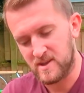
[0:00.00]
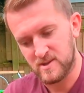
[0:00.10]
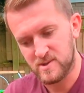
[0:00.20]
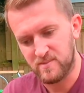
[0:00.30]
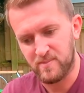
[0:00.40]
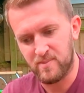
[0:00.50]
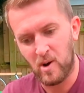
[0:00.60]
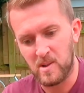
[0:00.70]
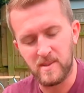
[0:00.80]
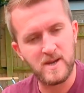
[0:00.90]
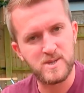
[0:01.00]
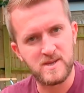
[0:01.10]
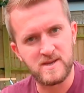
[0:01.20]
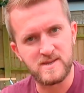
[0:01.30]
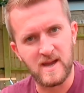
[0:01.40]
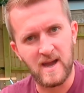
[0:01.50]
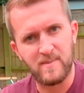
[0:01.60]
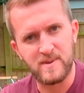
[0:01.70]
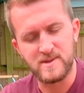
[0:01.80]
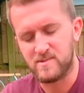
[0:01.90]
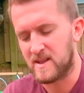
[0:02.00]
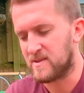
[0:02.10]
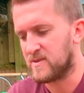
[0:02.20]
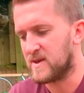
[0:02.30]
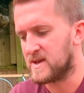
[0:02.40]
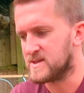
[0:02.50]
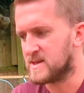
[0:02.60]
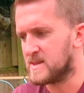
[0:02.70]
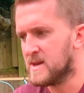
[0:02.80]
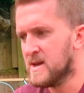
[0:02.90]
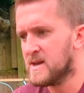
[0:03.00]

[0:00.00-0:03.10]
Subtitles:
There's lots of pollination that needs to happen as well and things, and